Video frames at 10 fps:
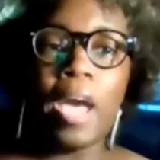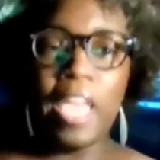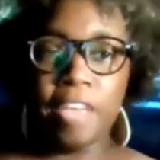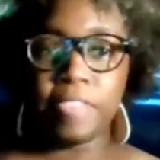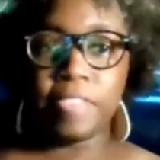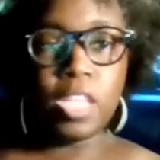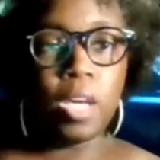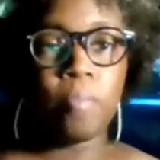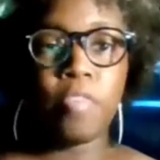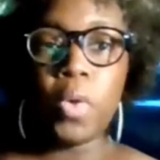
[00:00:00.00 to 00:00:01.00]
I have
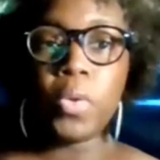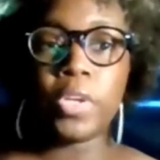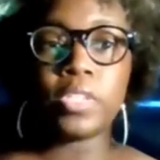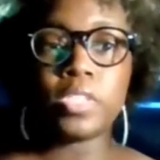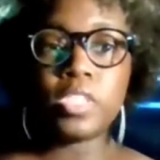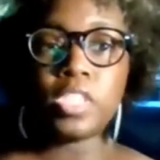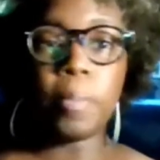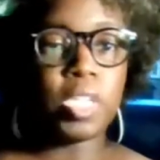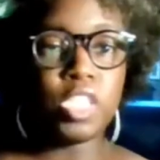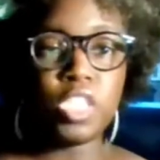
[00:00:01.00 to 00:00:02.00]
some voters,
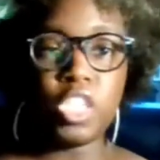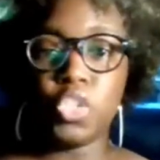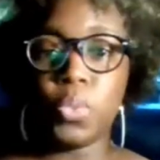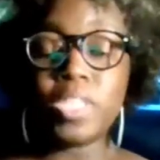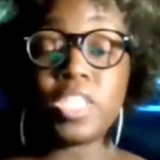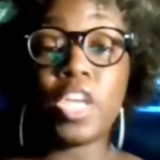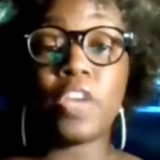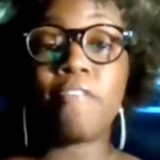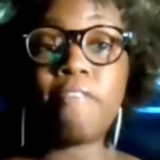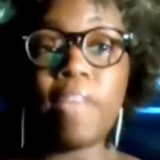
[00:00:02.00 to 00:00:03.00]
some constituents that
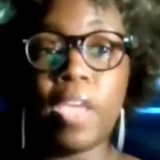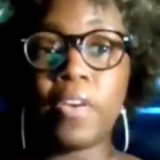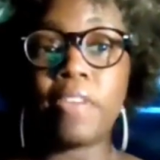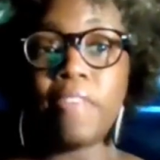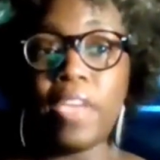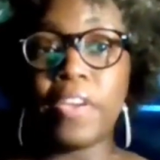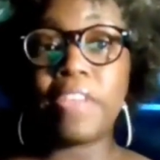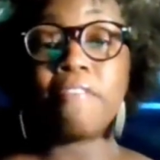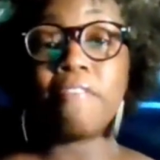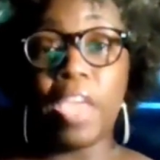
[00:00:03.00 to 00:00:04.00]
are very,
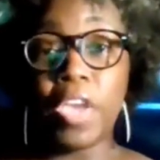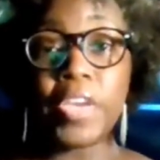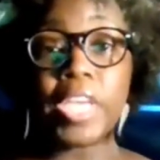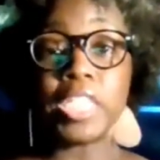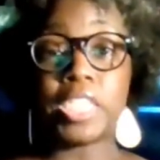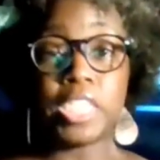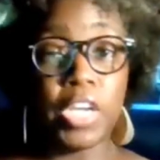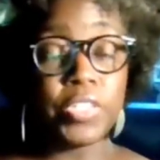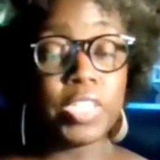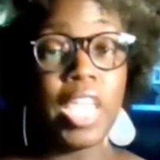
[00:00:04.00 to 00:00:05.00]
very, very
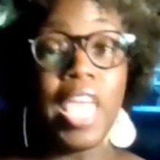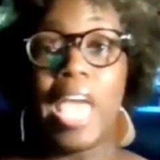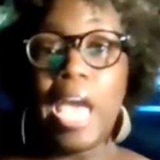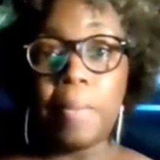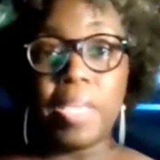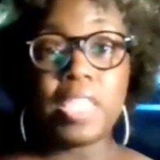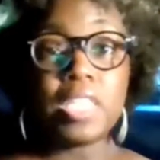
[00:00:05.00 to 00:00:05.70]
concerned. I mean,